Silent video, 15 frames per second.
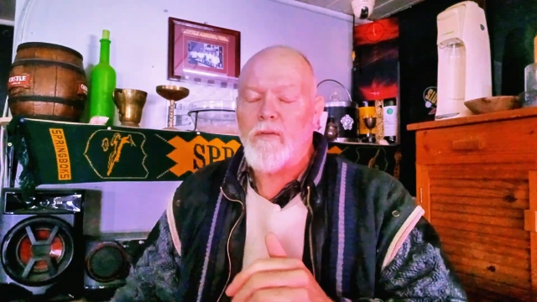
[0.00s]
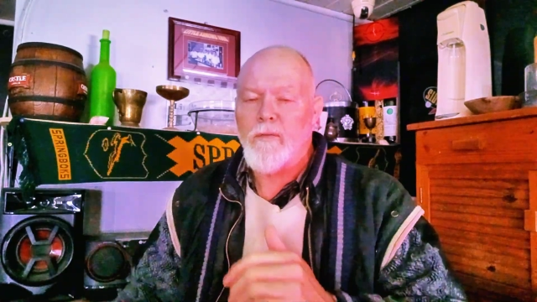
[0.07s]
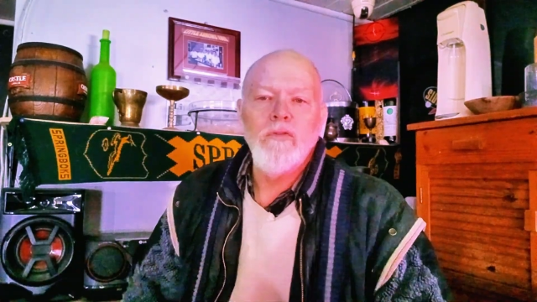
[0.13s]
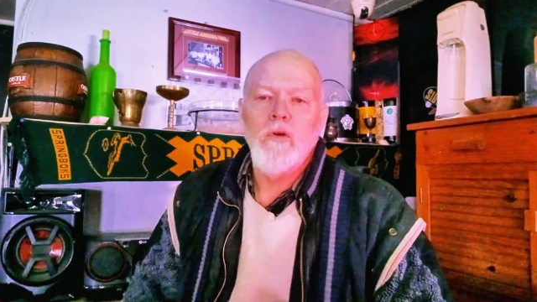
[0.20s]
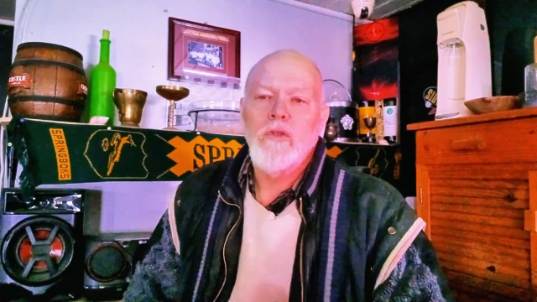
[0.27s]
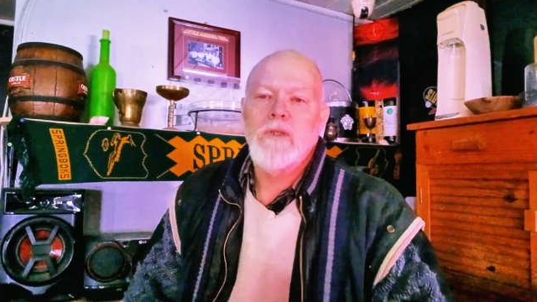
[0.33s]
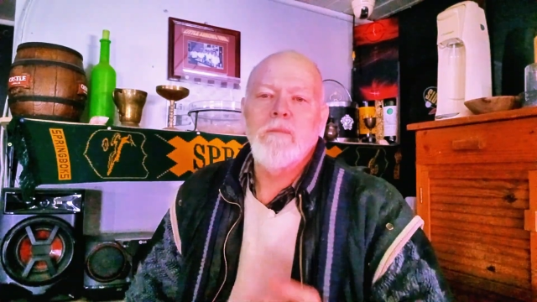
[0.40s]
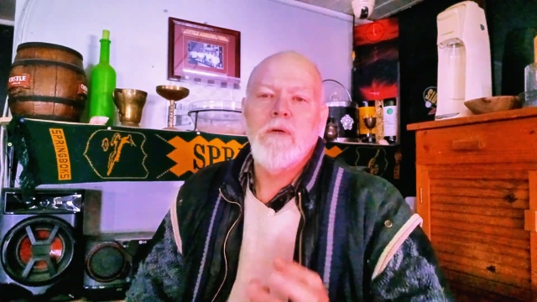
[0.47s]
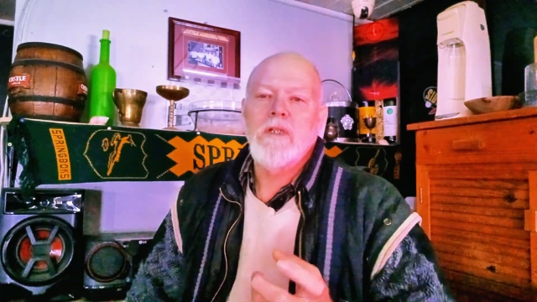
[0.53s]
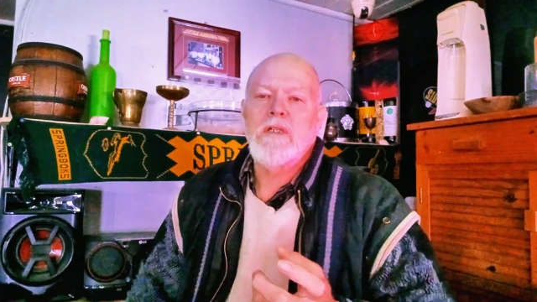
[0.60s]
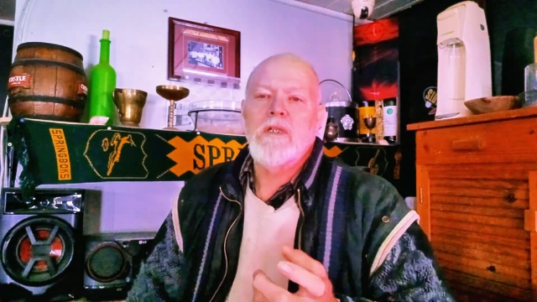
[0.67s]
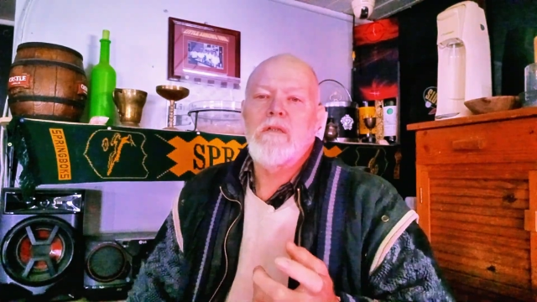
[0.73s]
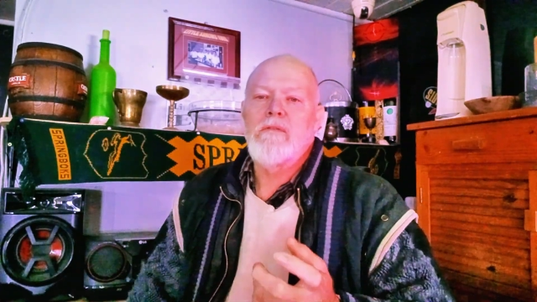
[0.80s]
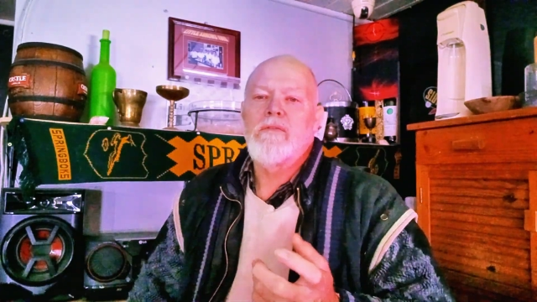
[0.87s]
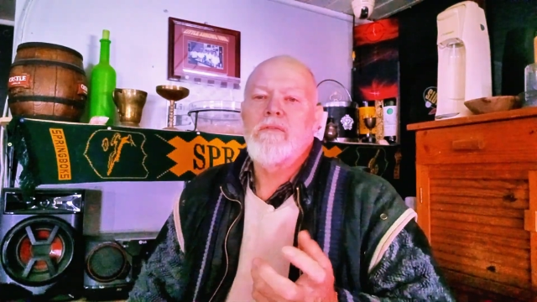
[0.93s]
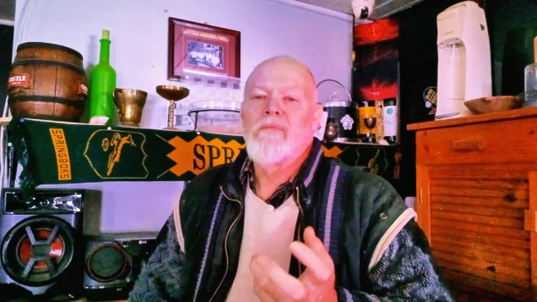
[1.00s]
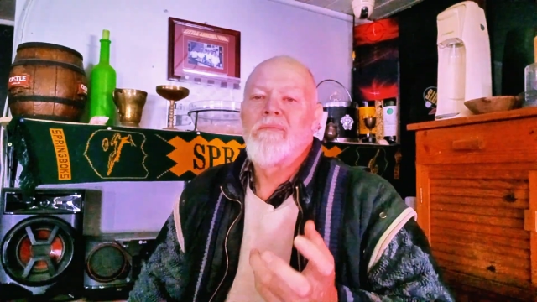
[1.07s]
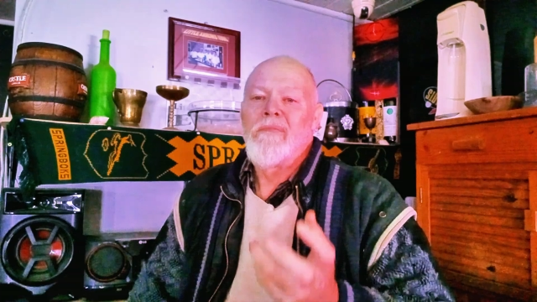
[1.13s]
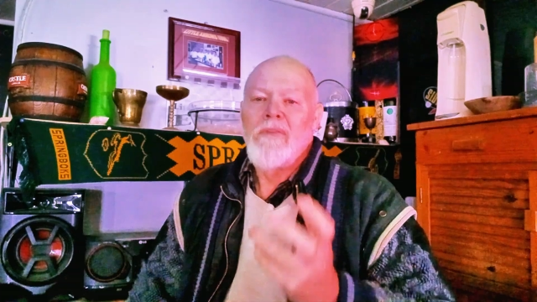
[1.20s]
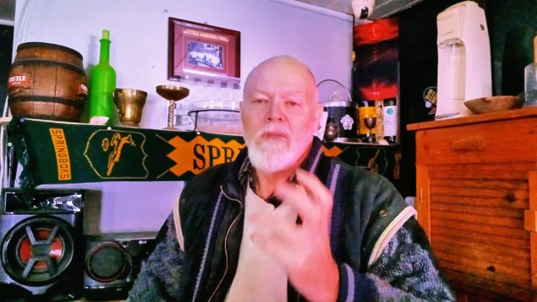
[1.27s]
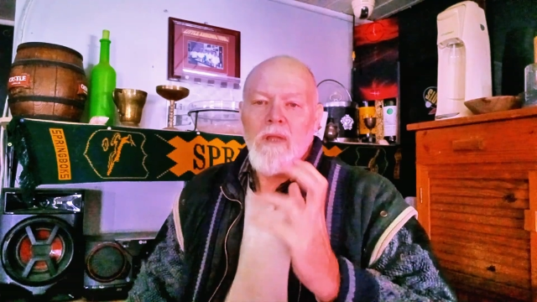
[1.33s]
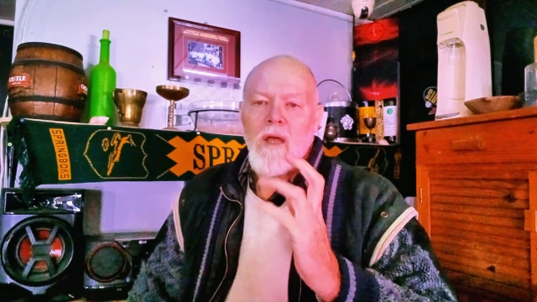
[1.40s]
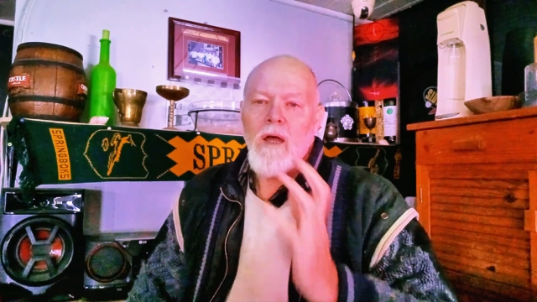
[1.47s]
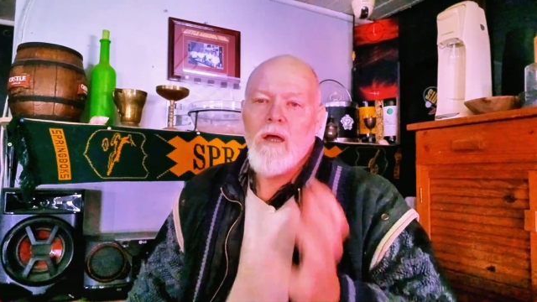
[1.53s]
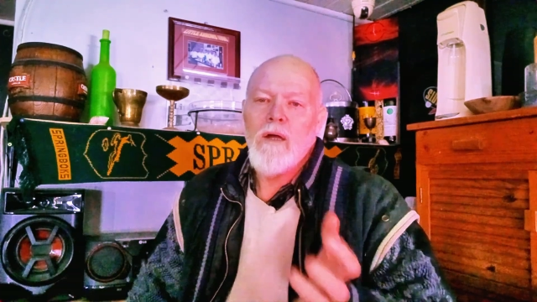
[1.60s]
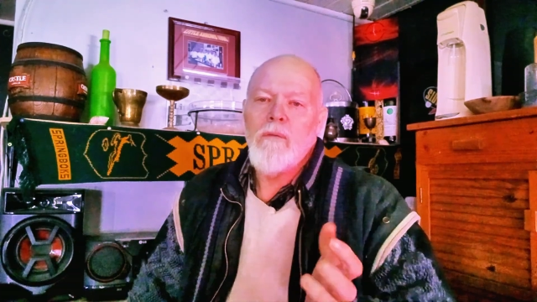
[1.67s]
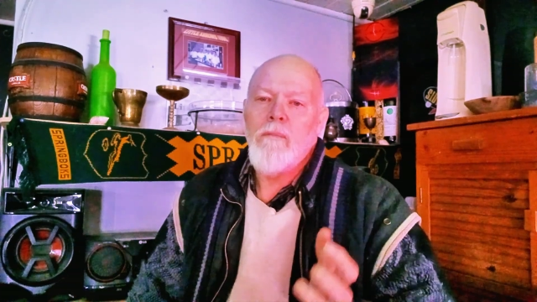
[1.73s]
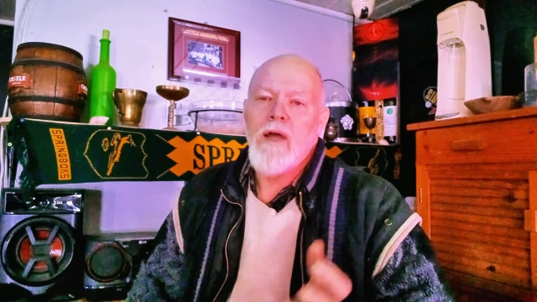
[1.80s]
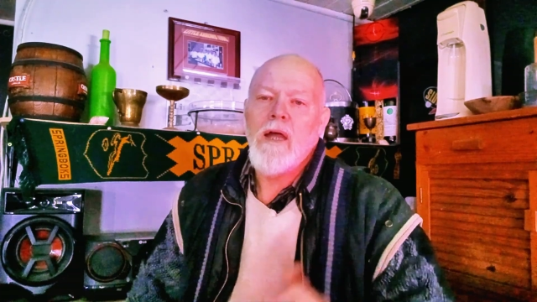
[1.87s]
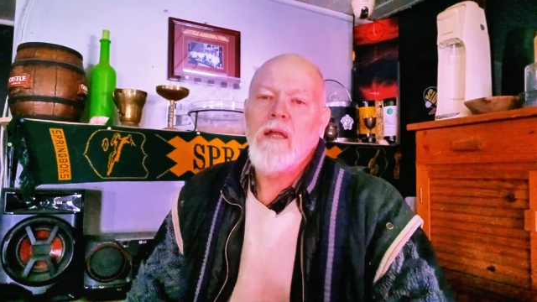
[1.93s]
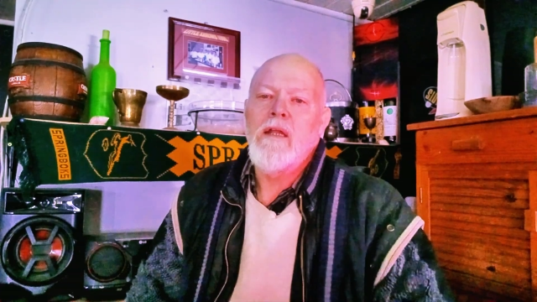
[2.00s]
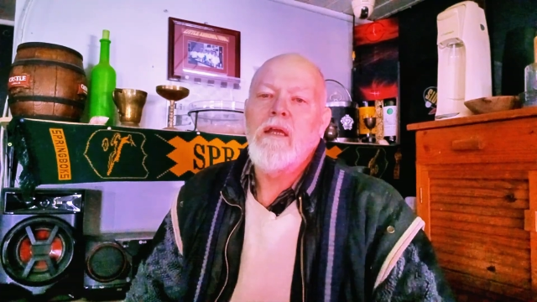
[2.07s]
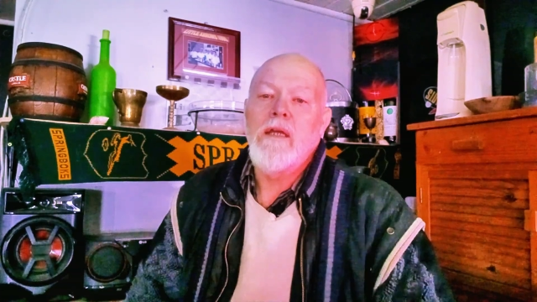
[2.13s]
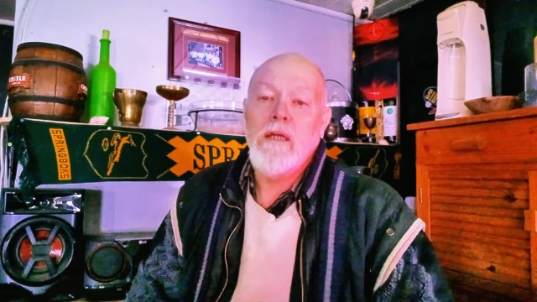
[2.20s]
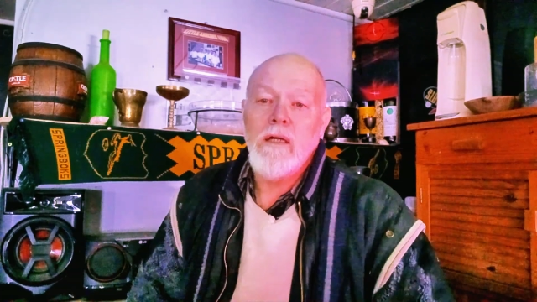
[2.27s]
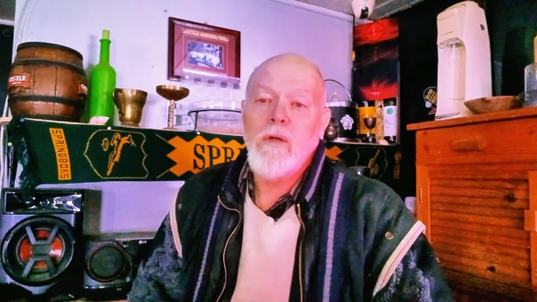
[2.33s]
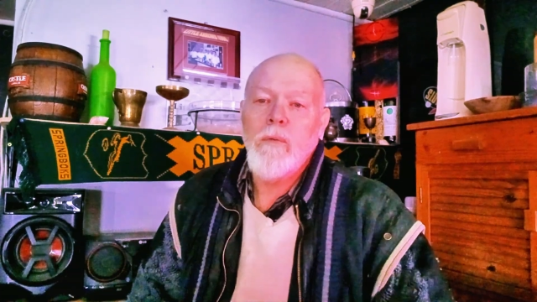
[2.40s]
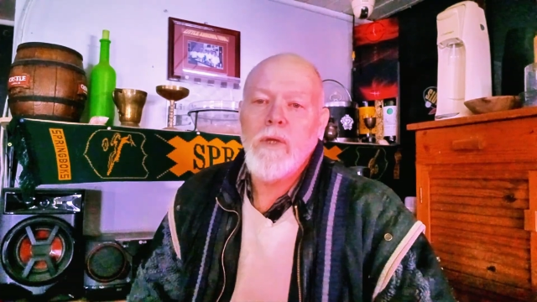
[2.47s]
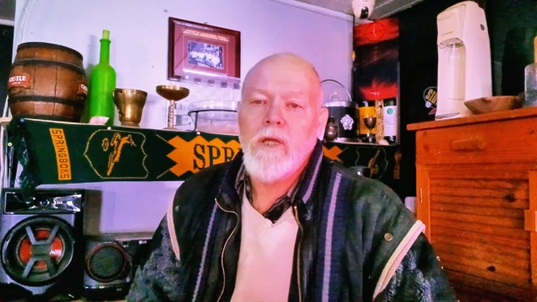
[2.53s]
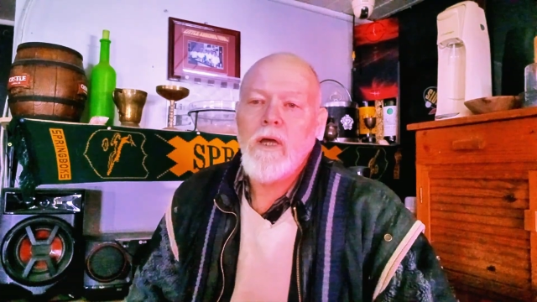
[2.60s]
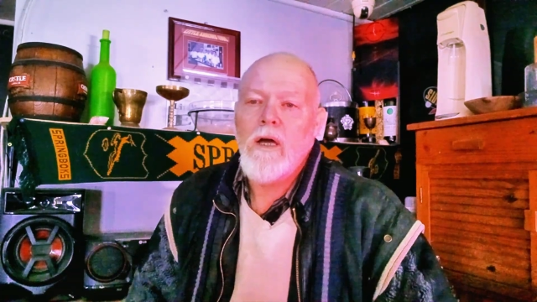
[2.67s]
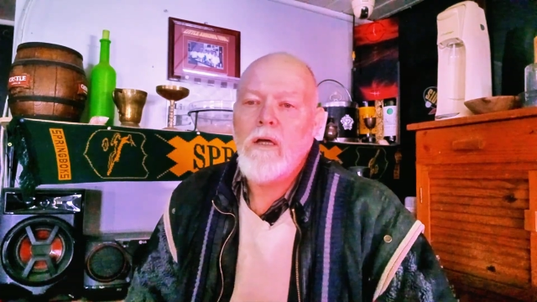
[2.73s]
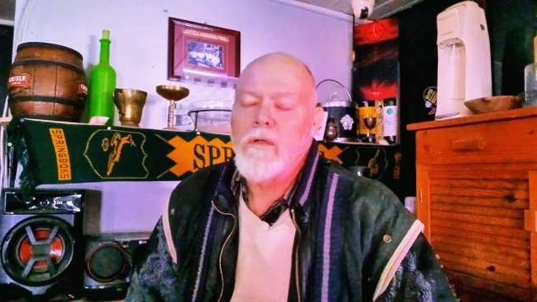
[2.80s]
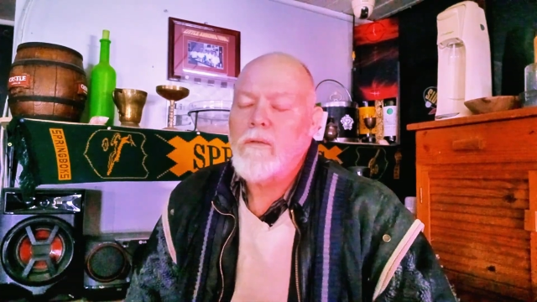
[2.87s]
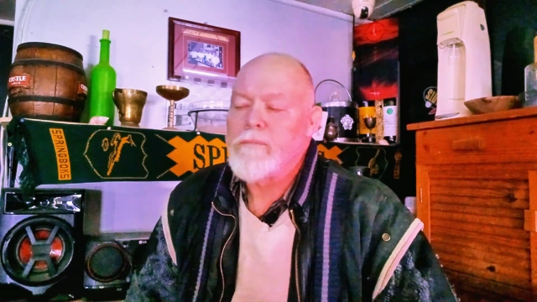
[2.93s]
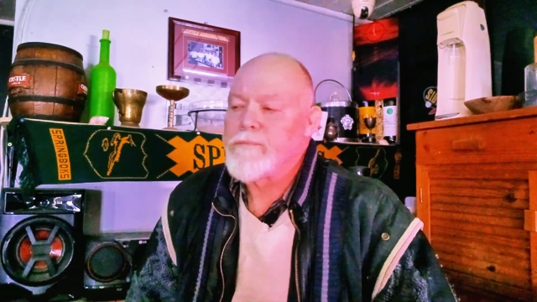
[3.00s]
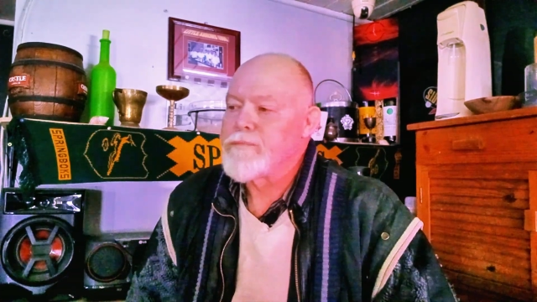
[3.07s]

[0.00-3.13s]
I thought to myself, oh man, here we go.